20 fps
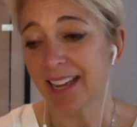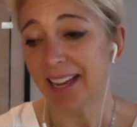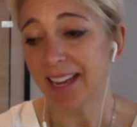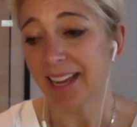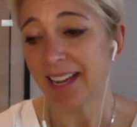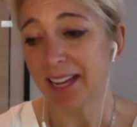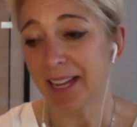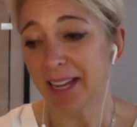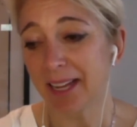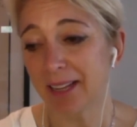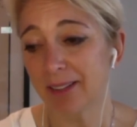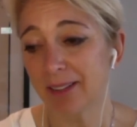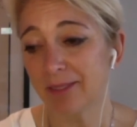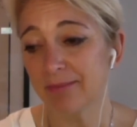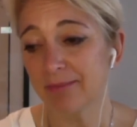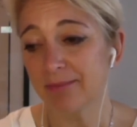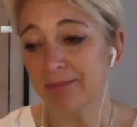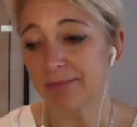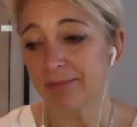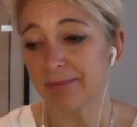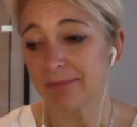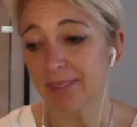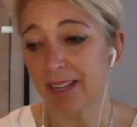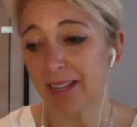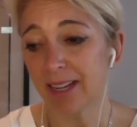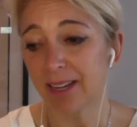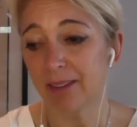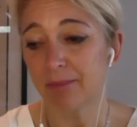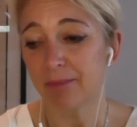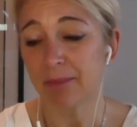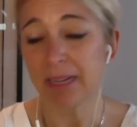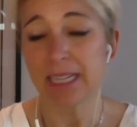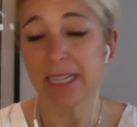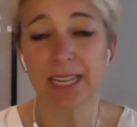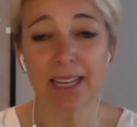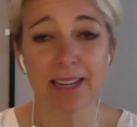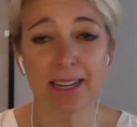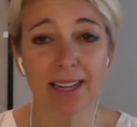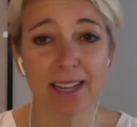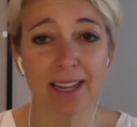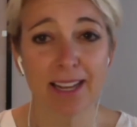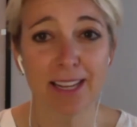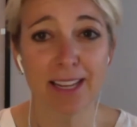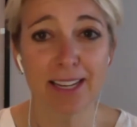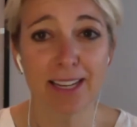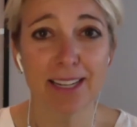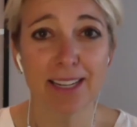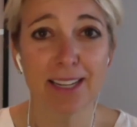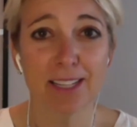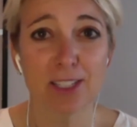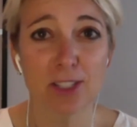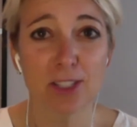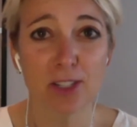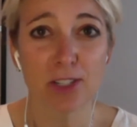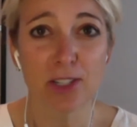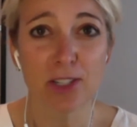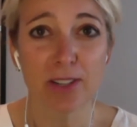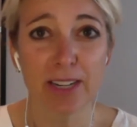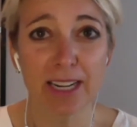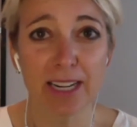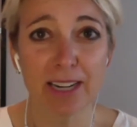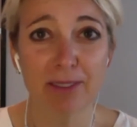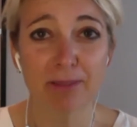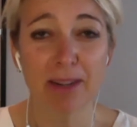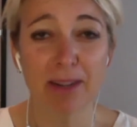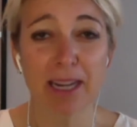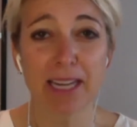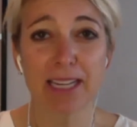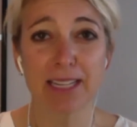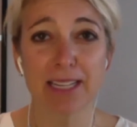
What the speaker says: My dad had a surgery right